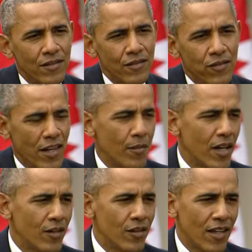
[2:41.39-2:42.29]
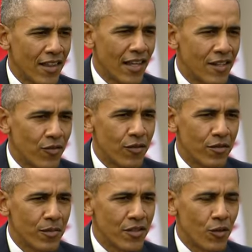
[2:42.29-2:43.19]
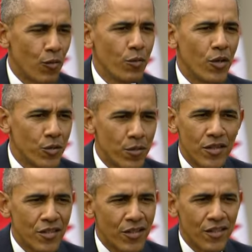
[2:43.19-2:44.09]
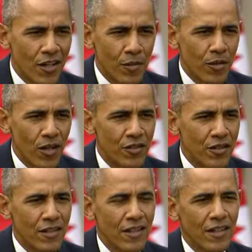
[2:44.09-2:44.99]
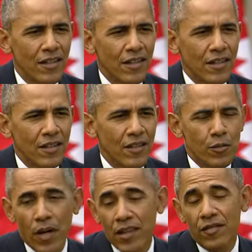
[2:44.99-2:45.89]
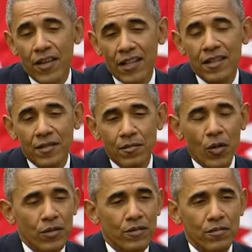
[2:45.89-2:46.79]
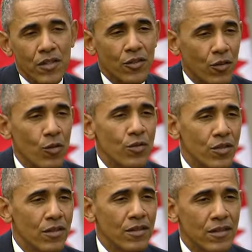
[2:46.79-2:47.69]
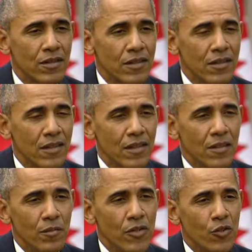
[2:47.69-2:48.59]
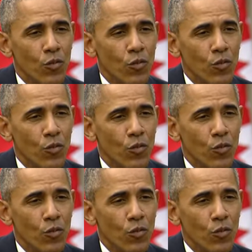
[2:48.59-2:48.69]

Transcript: For that matter, they're not that different from Mr. Rubio's positions on immigration, despite the fact that both Mr. Cruz and Mr.